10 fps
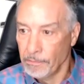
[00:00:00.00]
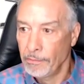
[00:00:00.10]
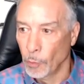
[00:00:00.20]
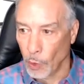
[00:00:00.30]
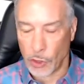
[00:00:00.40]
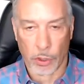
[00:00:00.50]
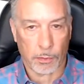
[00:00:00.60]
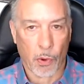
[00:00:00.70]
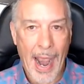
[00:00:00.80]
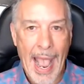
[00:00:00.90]
which was
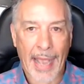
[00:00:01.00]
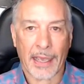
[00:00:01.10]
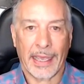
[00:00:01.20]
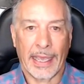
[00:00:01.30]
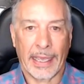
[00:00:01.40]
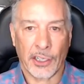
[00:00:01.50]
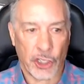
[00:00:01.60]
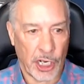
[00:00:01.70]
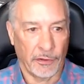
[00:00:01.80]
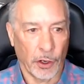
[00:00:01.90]
Brack and
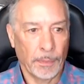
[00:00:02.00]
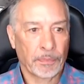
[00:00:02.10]
Cheever.